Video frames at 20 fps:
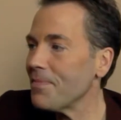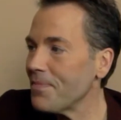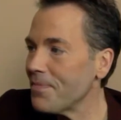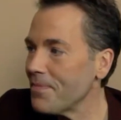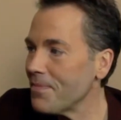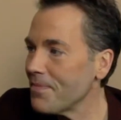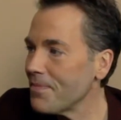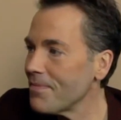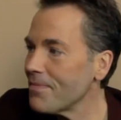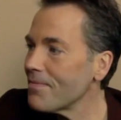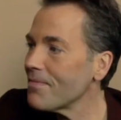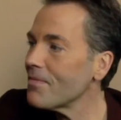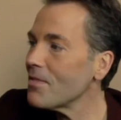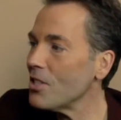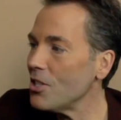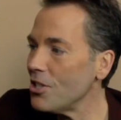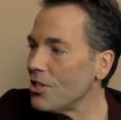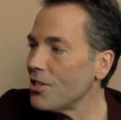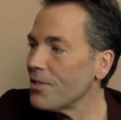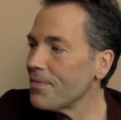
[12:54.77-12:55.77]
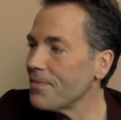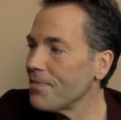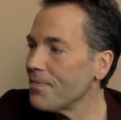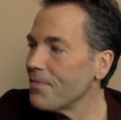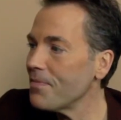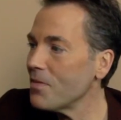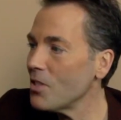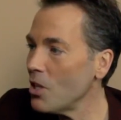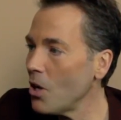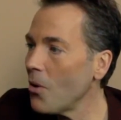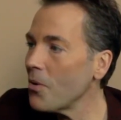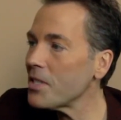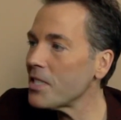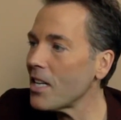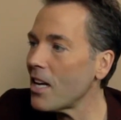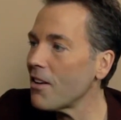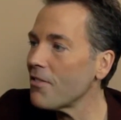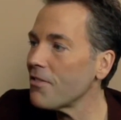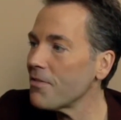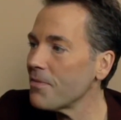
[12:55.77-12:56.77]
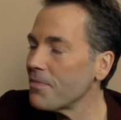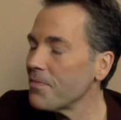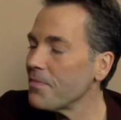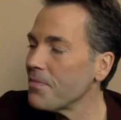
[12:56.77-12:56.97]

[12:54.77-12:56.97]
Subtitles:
Yeah. Well, you know what?